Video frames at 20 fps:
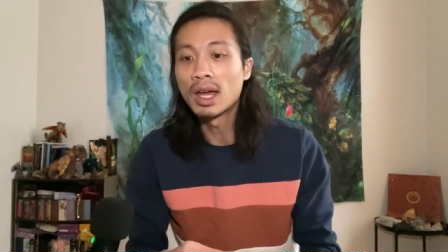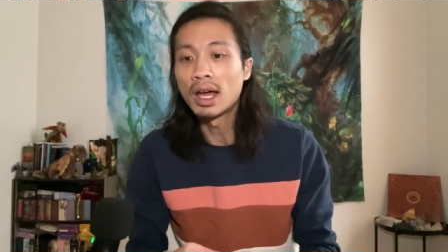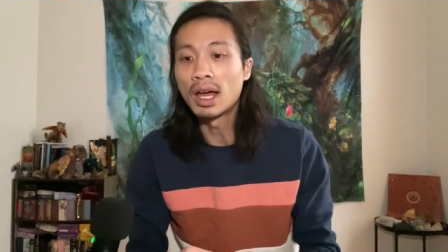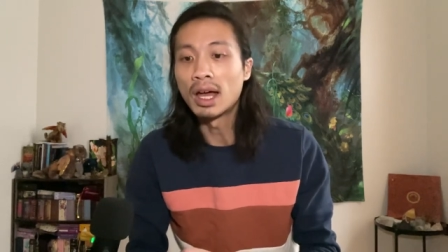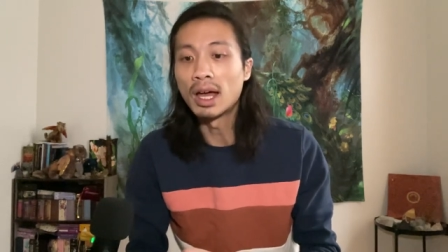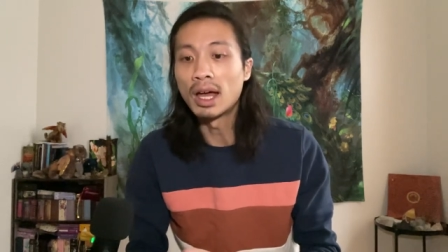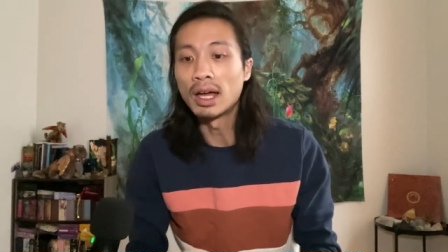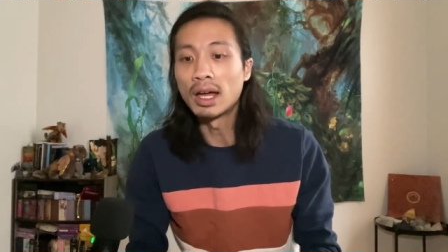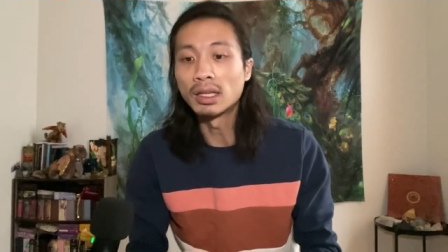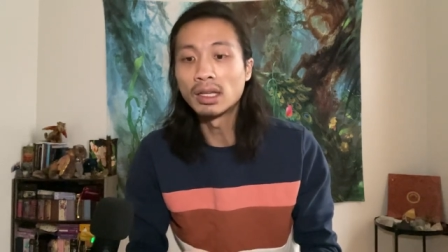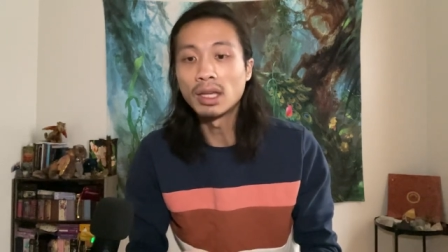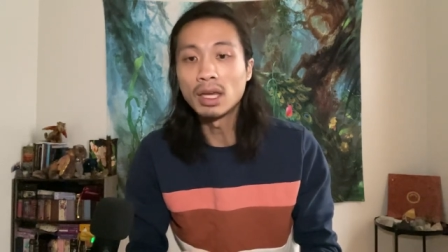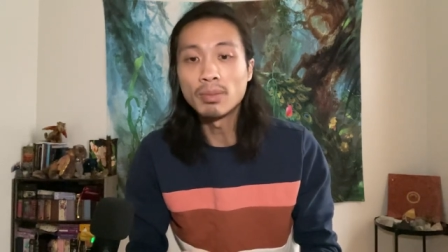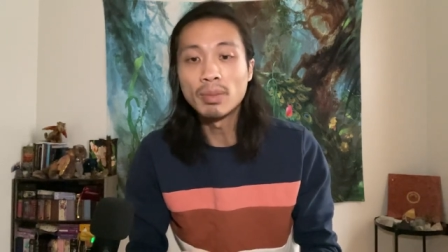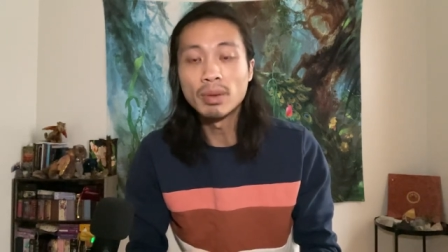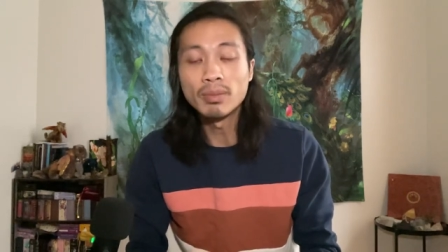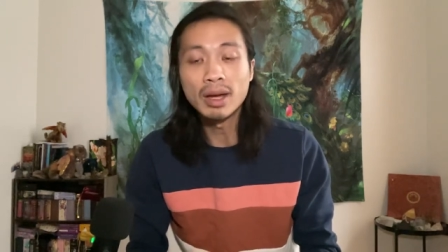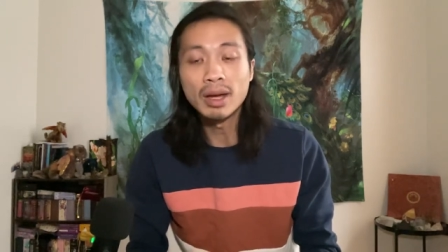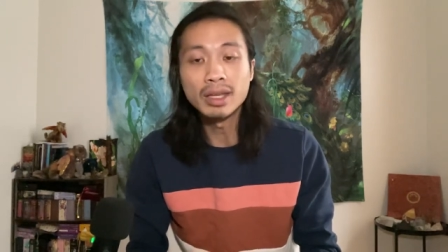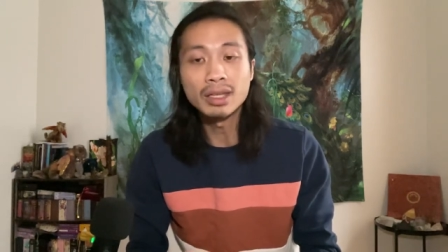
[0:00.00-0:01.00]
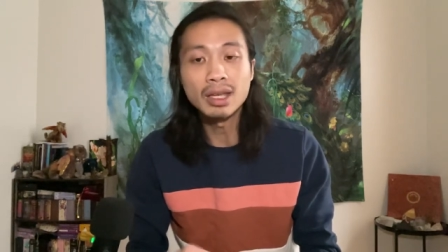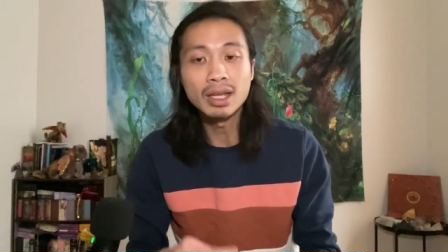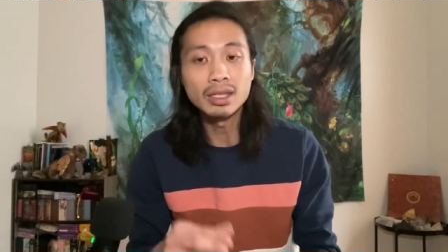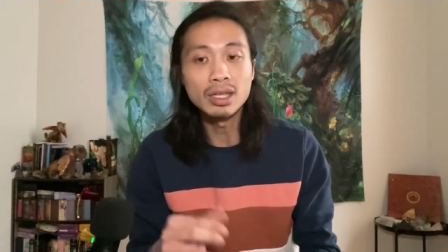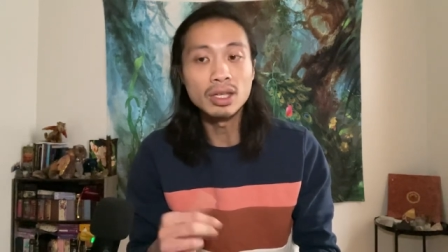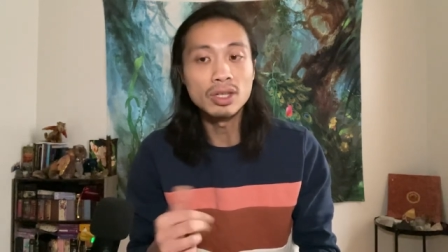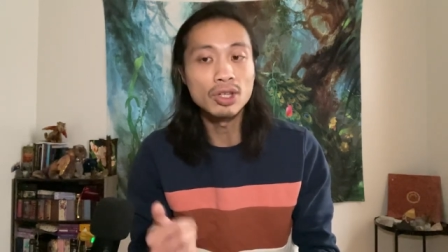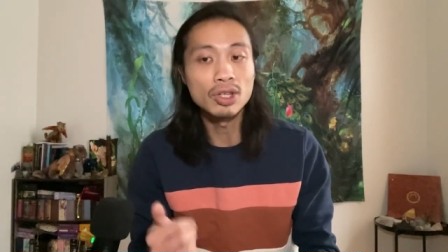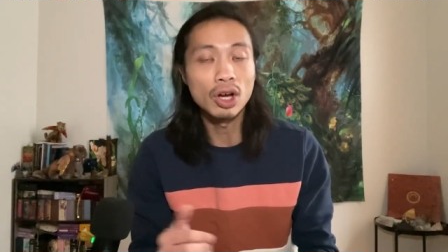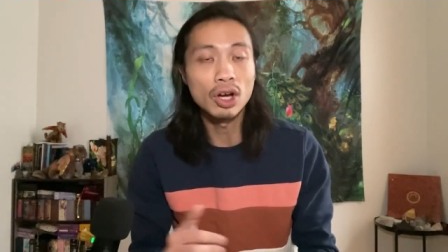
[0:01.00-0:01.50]
Uh, keep in mind that
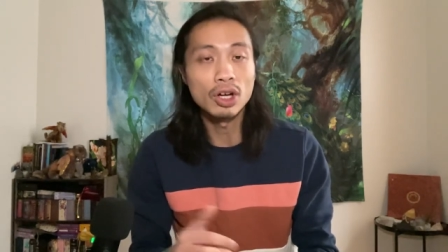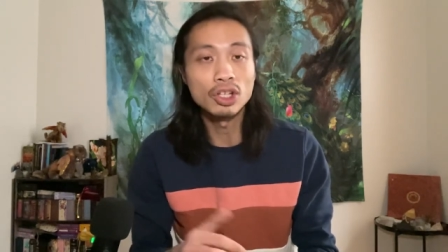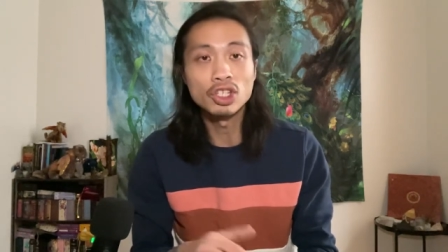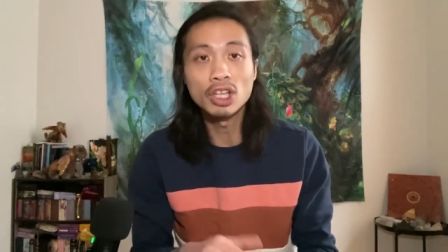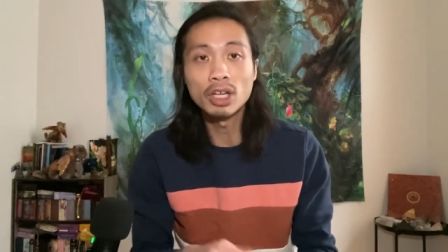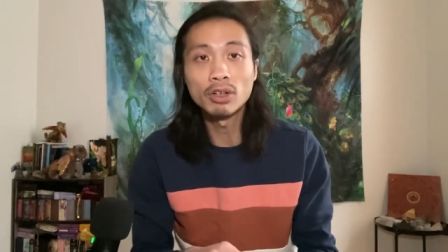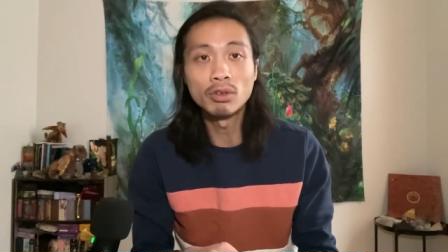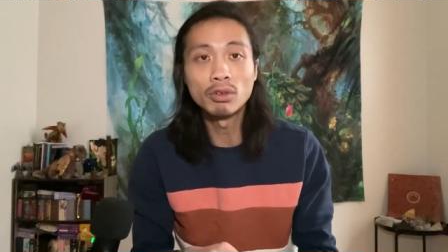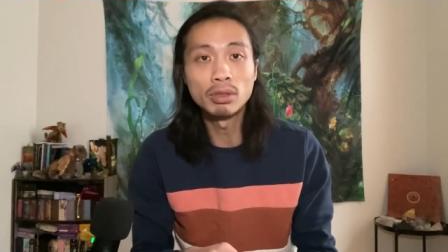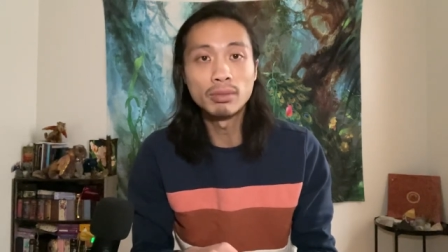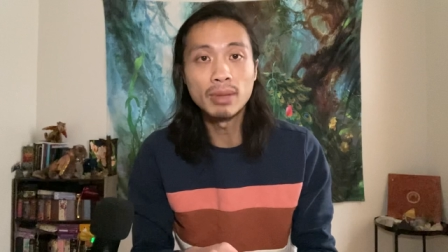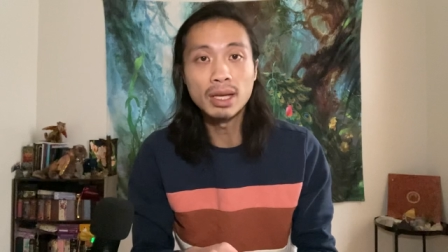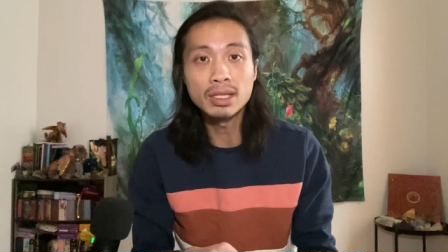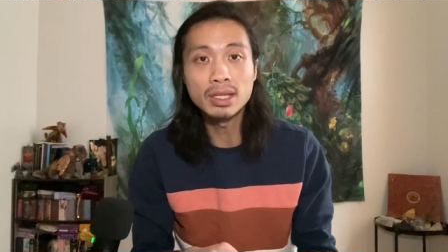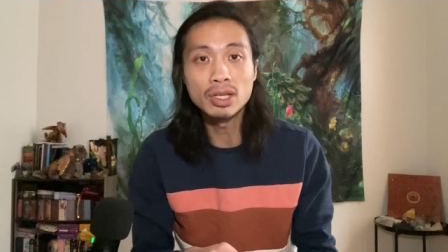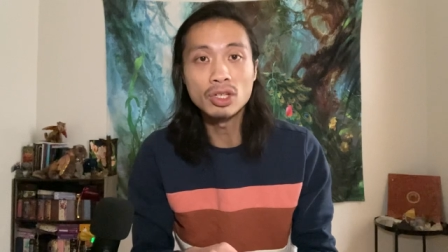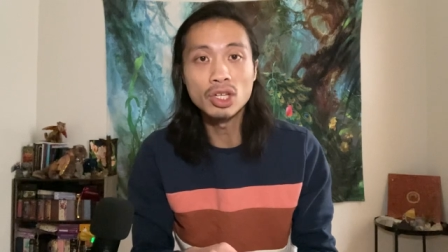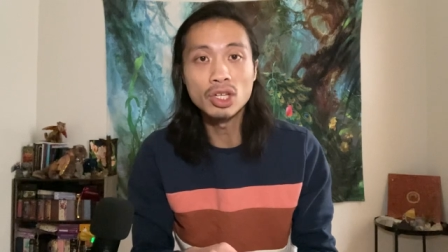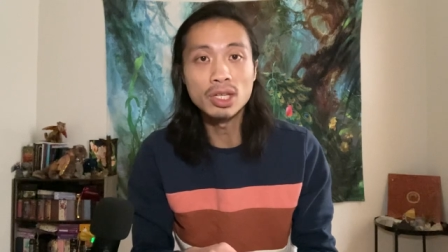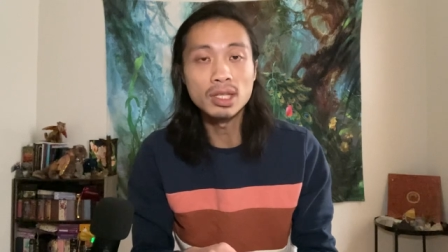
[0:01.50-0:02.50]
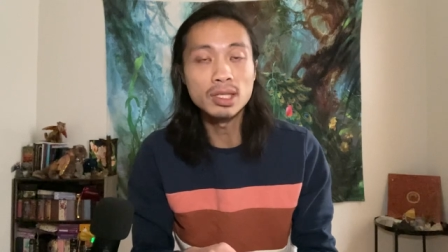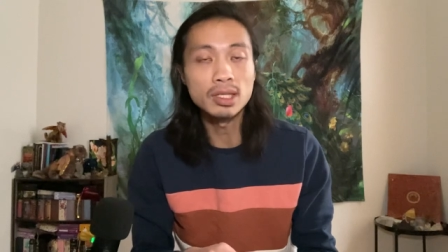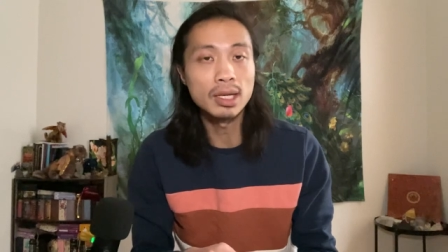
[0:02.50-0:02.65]
these are general messages.